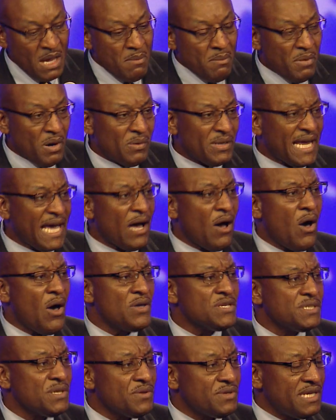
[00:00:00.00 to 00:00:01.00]
But what I
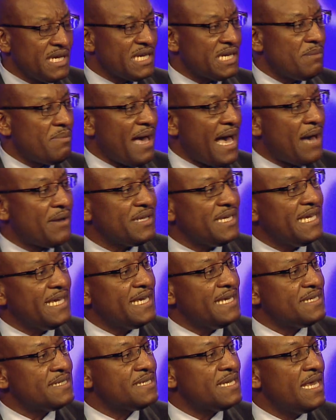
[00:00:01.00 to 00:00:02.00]
also think about
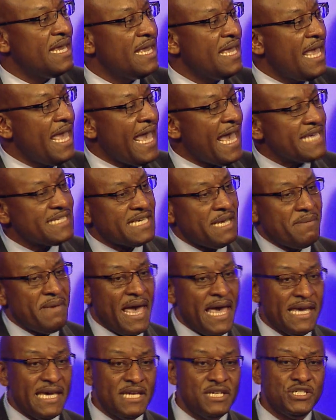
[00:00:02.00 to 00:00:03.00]
is, as I'm
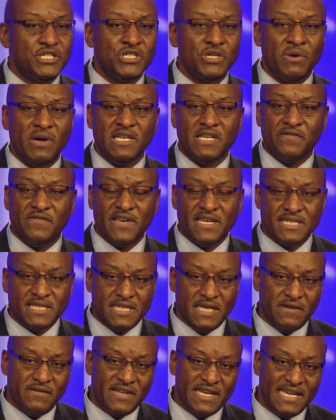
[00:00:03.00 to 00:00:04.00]
enjoying the
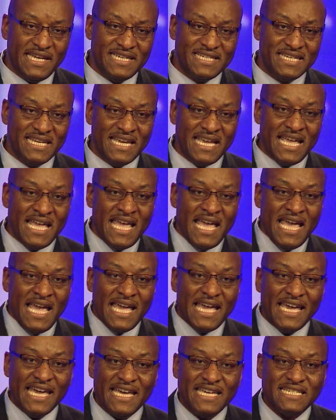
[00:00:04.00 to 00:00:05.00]
festivities,
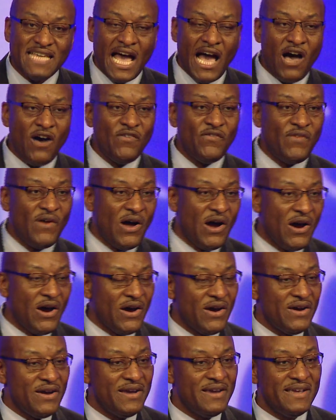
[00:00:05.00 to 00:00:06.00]
is how
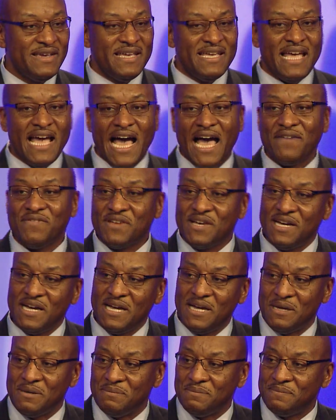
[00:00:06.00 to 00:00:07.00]
far I've
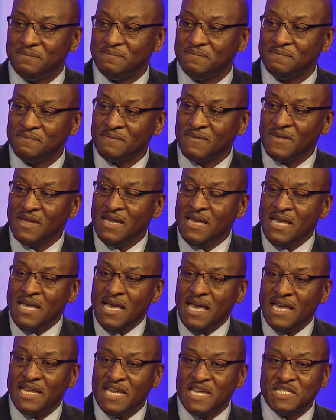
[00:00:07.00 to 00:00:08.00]
come.
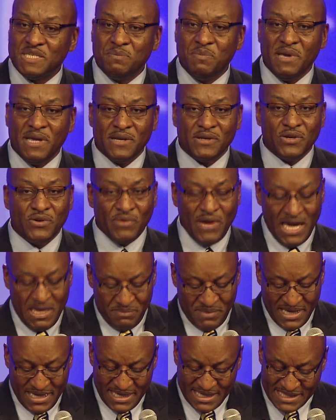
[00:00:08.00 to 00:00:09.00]
And it's been great
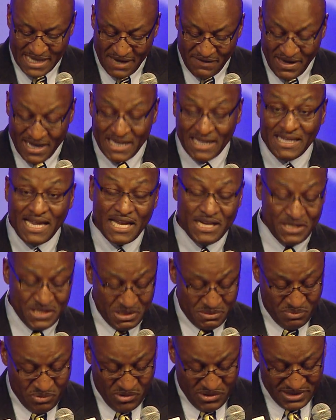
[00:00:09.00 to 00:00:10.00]
because I've had a lot of
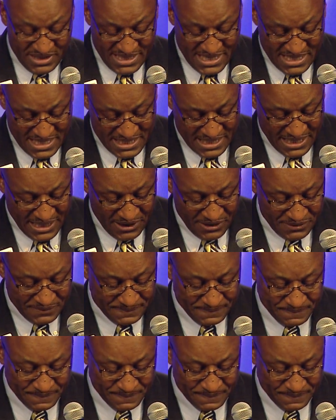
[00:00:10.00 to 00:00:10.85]
support getting there.